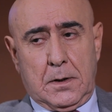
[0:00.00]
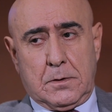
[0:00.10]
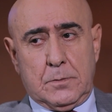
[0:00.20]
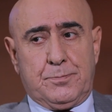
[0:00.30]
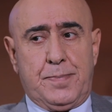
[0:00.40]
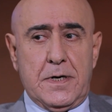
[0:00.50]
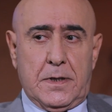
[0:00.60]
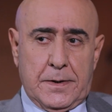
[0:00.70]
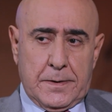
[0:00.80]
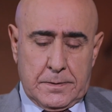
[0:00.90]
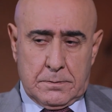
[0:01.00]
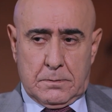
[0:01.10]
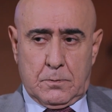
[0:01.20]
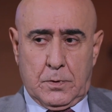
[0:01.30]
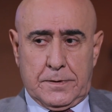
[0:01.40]
compare
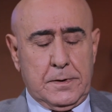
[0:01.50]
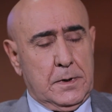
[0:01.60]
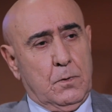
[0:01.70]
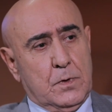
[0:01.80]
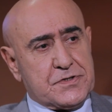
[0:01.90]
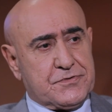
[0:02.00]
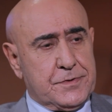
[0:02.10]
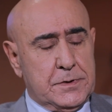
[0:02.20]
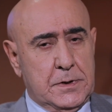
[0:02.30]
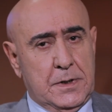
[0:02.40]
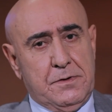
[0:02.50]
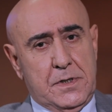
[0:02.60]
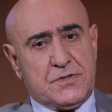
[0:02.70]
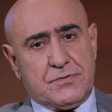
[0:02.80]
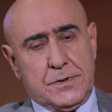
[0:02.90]
with the Western and
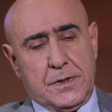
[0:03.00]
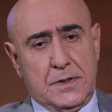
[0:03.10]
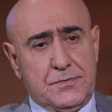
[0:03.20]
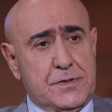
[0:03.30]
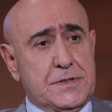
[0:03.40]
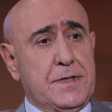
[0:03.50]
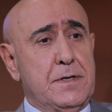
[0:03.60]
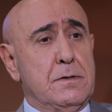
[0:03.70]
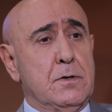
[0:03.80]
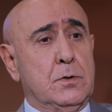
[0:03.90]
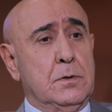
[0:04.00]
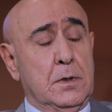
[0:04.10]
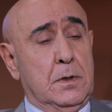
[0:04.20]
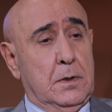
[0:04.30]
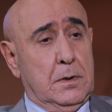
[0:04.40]
Eastern countries. They know
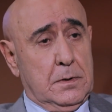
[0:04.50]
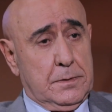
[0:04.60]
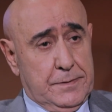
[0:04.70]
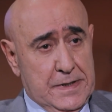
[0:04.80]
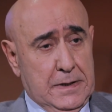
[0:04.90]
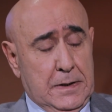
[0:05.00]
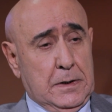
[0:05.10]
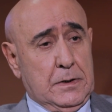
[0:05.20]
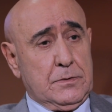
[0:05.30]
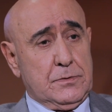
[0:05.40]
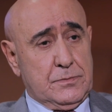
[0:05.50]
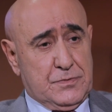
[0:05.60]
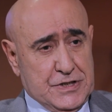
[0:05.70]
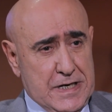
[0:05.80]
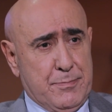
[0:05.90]
the
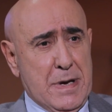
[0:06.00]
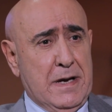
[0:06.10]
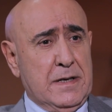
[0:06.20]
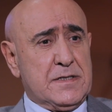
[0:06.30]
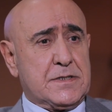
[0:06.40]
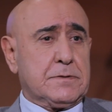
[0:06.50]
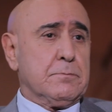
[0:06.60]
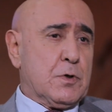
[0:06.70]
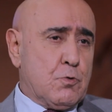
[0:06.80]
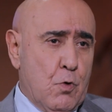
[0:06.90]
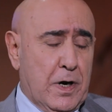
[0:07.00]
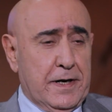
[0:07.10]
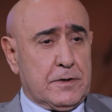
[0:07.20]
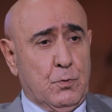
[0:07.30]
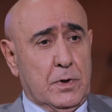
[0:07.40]
Japan's
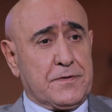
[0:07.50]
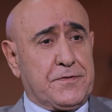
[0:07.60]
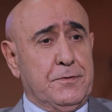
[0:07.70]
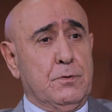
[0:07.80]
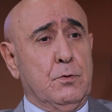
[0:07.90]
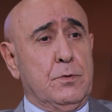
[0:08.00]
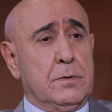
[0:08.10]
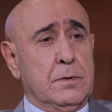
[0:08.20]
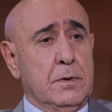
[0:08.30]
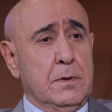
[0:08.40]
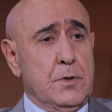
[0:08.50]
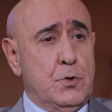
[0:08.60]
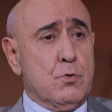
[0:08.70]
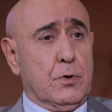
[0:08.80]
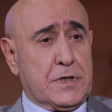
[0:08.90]
quiet well through
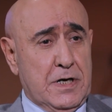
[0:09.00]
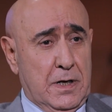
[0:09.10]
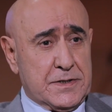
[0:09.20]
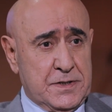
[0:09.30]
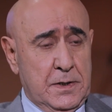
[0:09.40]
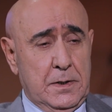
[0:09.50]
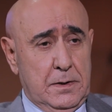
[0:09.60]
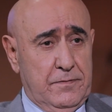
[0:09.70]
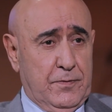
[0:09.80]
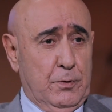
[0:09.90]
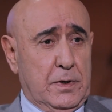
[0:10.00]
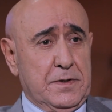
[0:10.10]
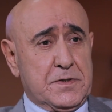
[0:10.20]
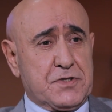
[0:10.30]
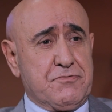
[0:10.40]
your cars. If you look at
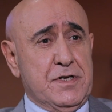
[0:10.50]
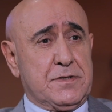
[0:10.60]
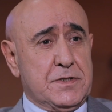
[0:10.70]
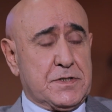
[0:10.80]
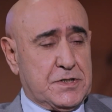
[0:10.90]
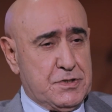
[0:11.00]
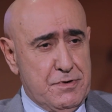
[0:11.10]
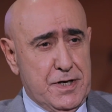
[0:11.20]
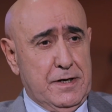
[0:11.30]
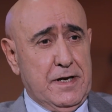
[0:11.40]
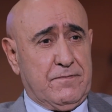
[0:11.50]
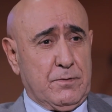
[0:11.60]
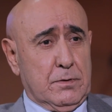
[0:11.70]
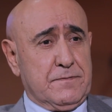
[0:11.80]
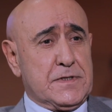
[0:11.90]
the streets, it's nearly
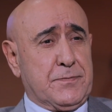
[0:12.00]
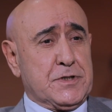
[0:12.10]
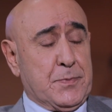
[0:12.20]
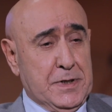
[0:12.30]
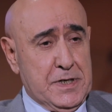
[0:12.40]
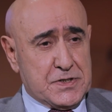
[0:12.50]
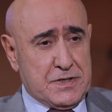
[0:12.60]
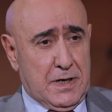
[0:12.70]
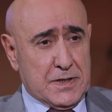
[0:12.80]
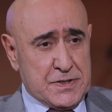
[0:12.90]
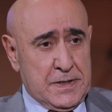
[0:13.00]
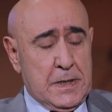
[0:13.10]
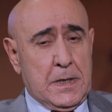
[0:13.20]
full of the Japanese cars.